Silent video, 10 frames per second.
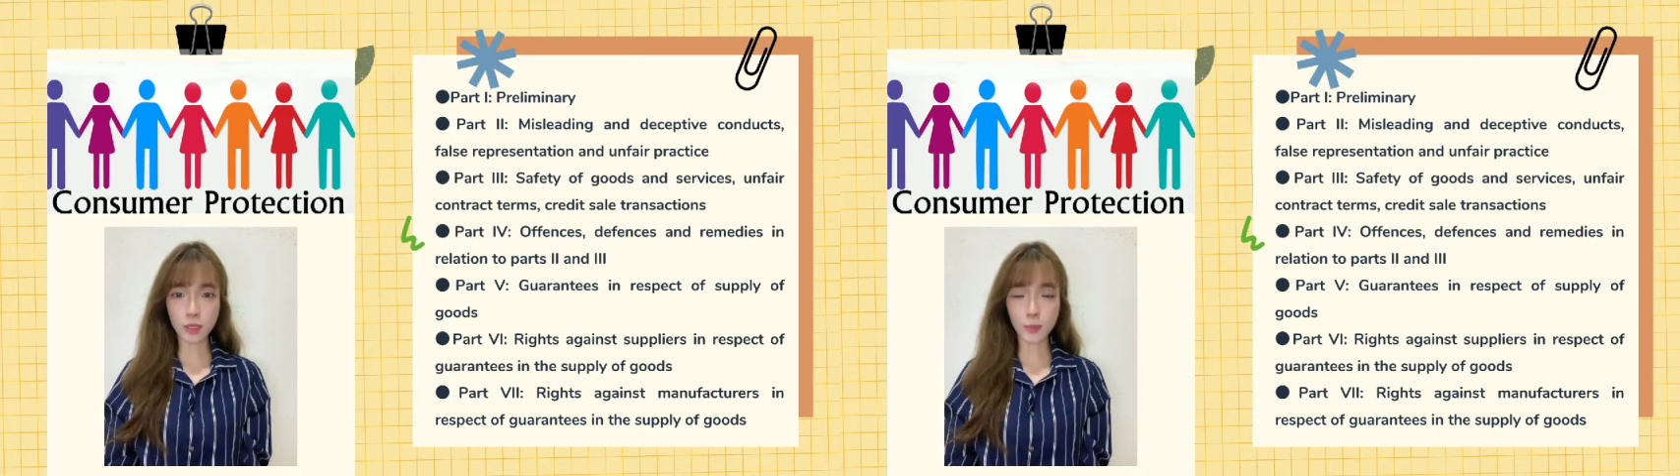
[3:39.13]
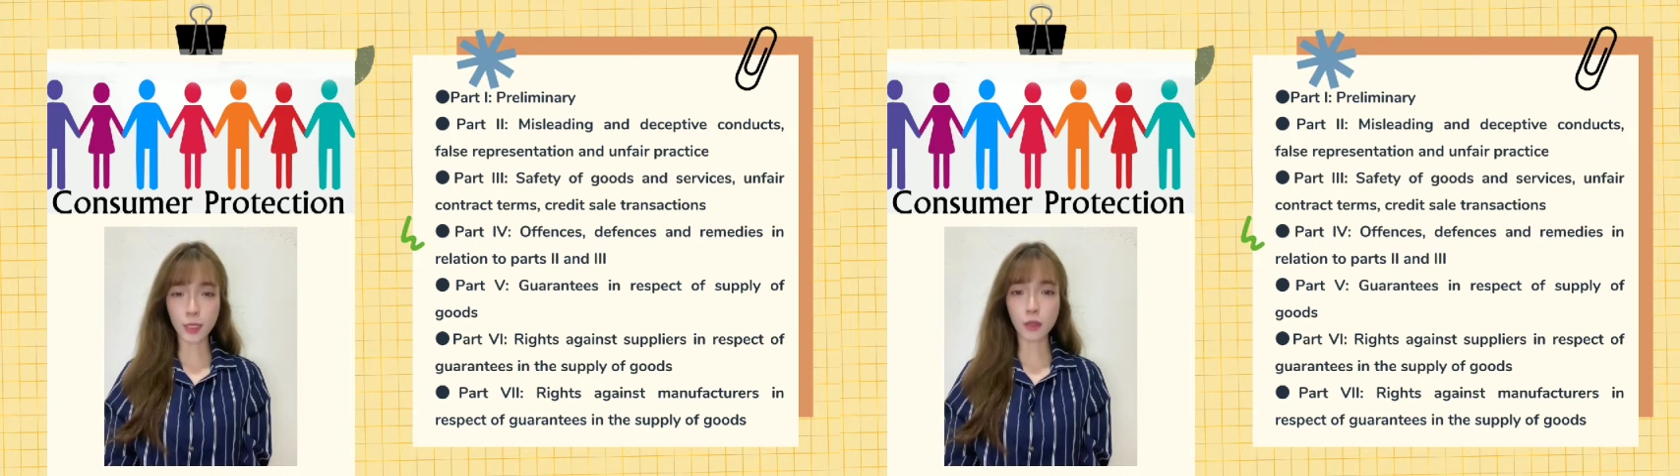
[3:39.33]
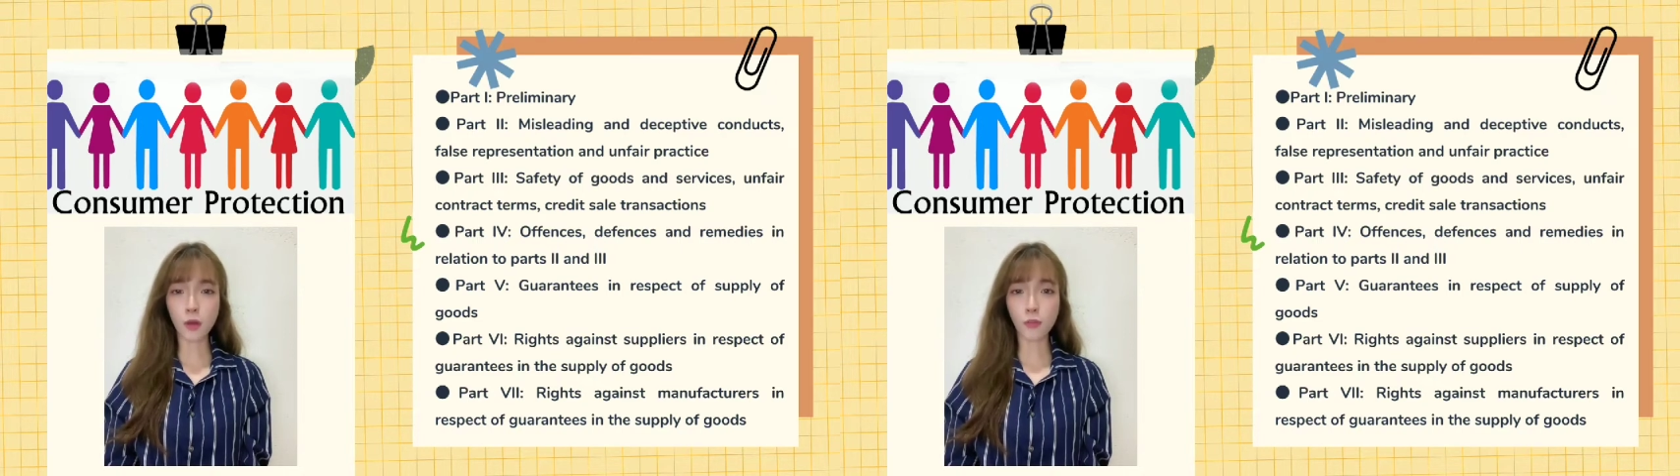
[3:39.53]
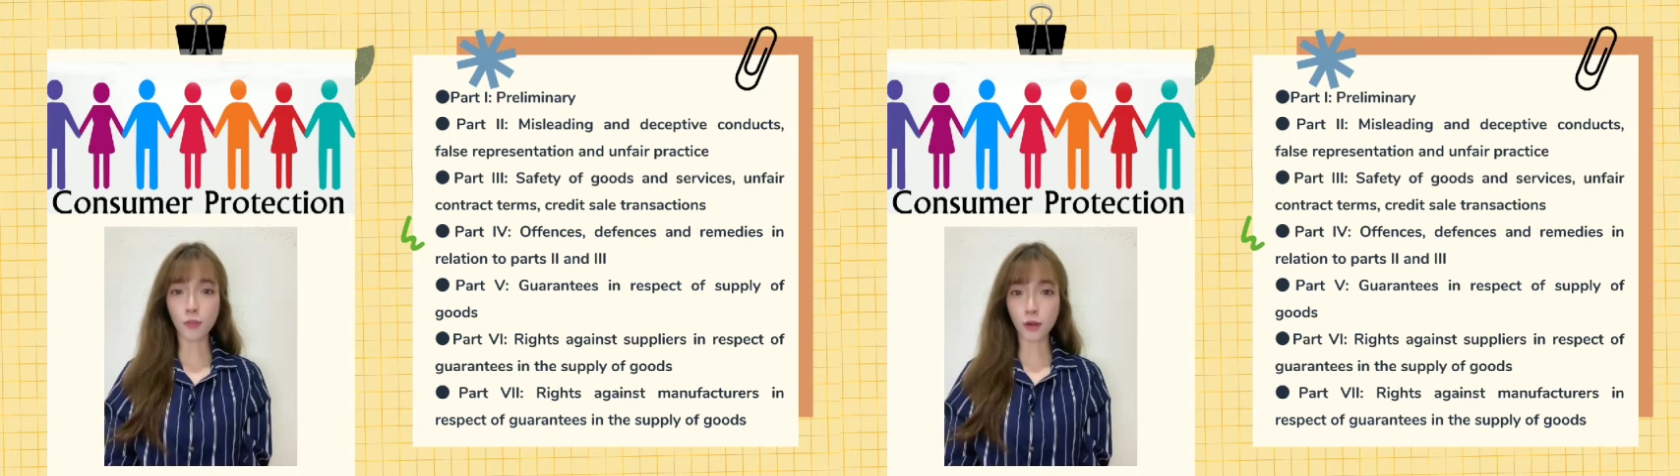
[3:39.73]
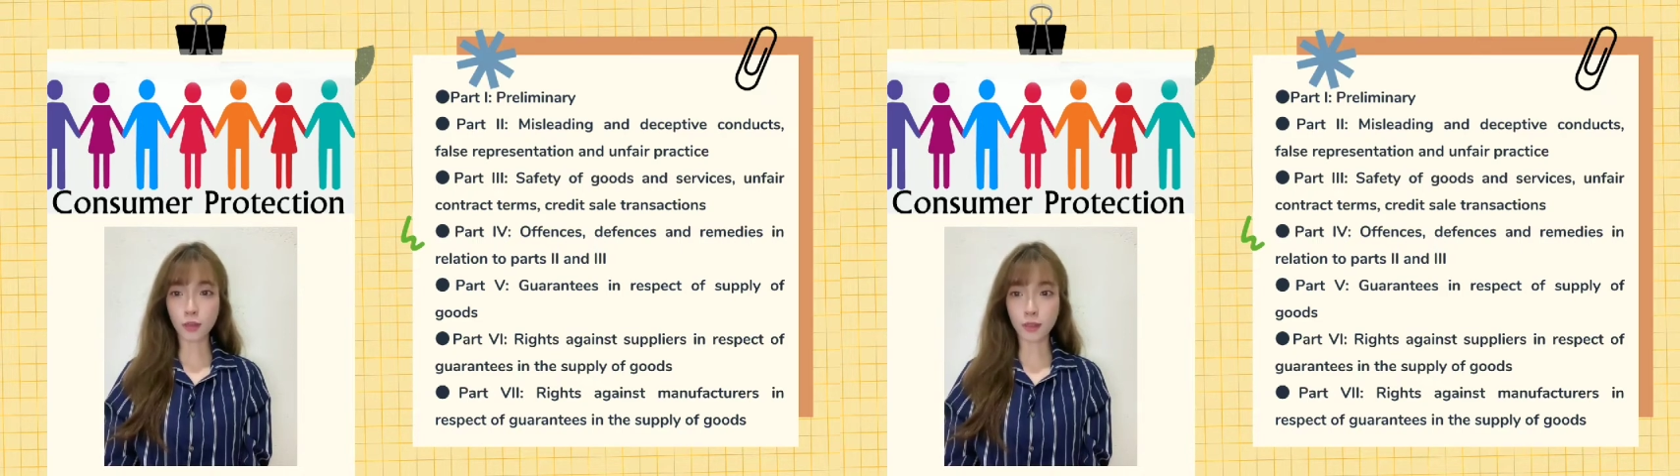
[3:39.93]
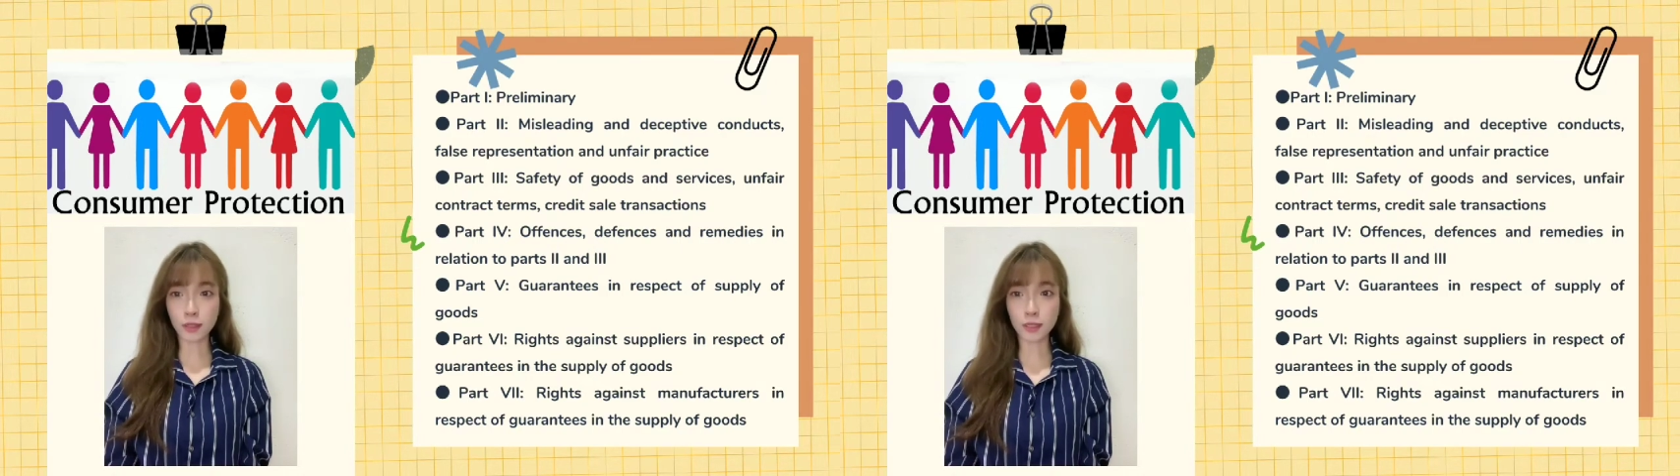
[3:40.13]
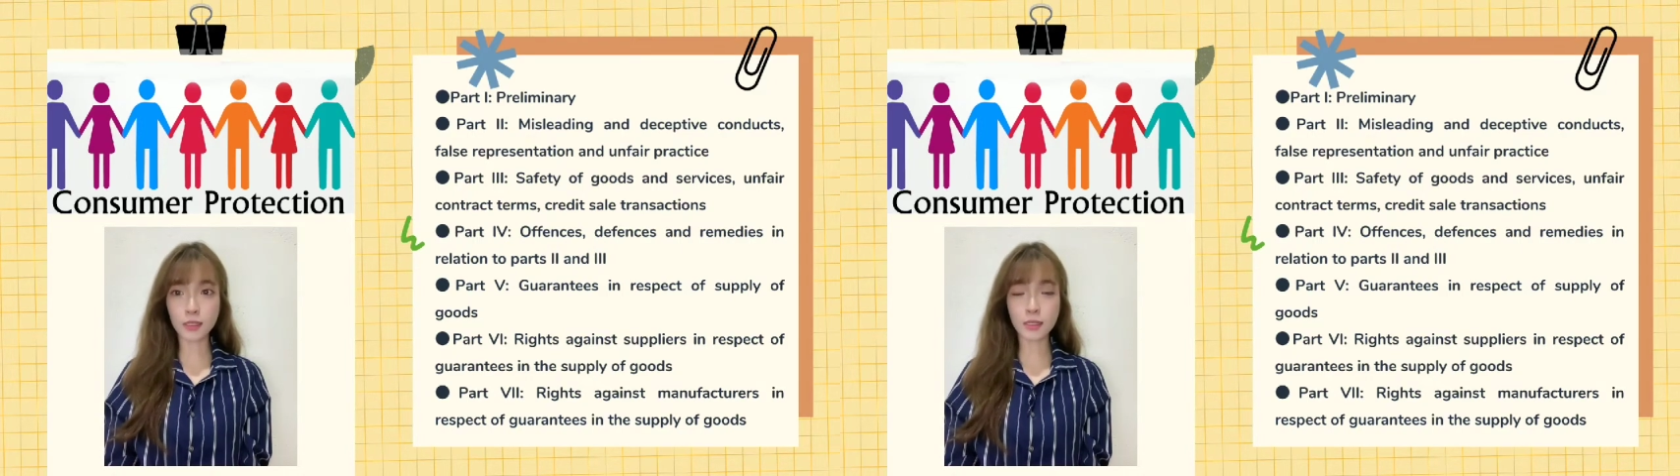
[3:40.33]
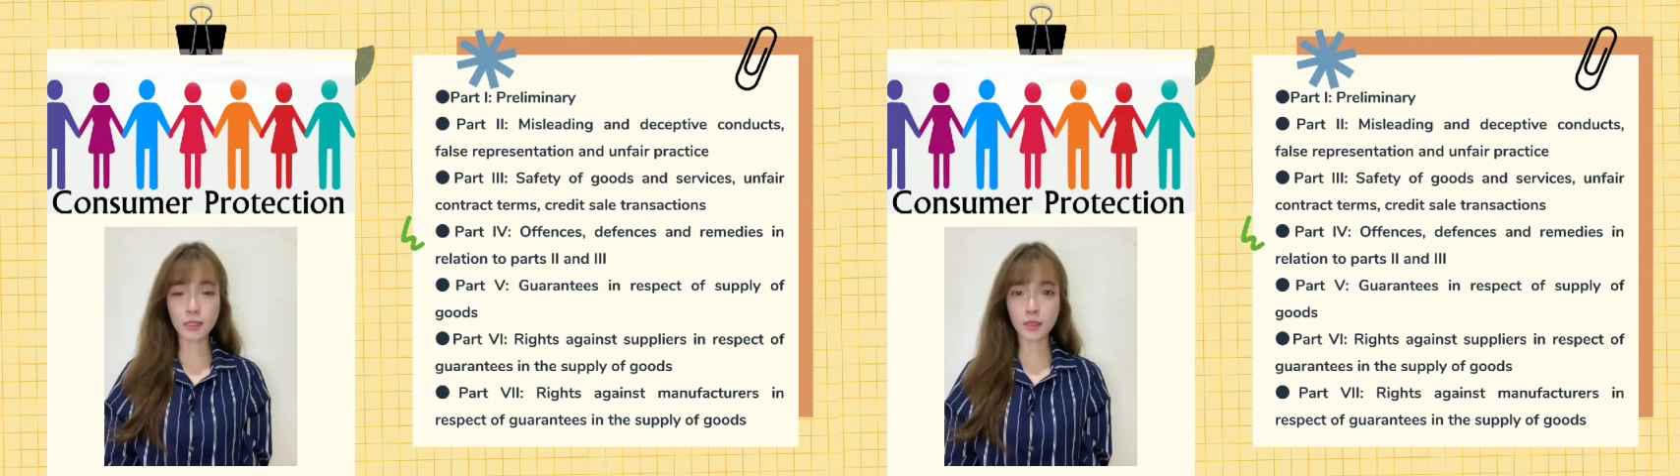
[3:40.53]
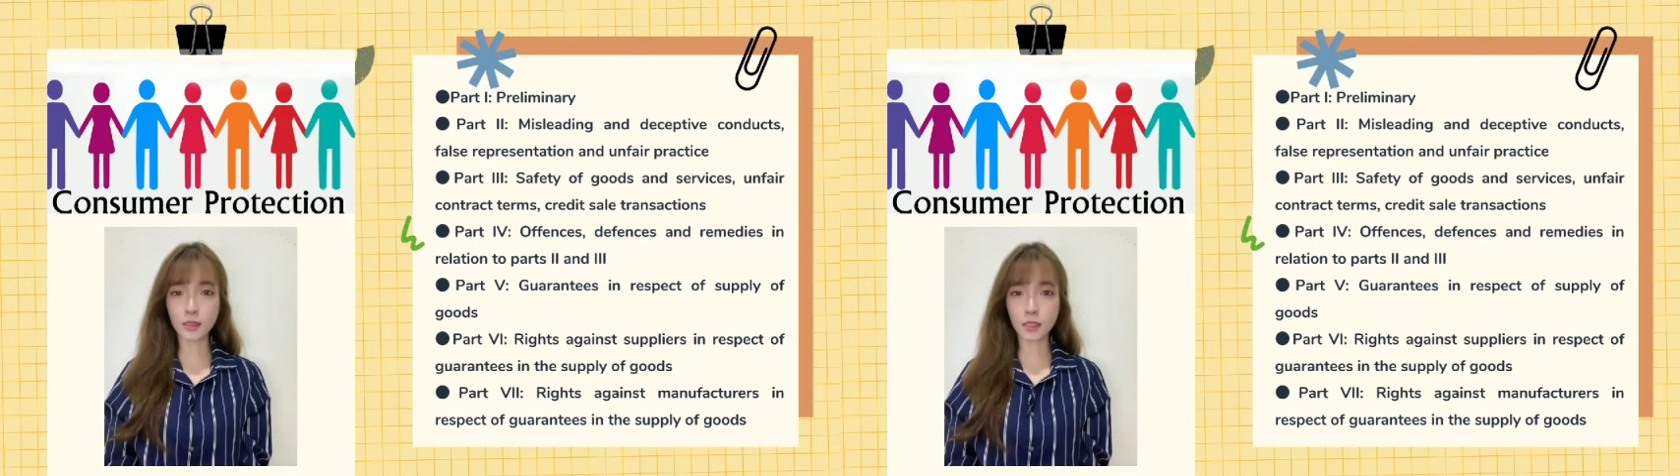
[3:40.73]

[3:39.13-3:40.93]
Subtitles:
in respect of guarantees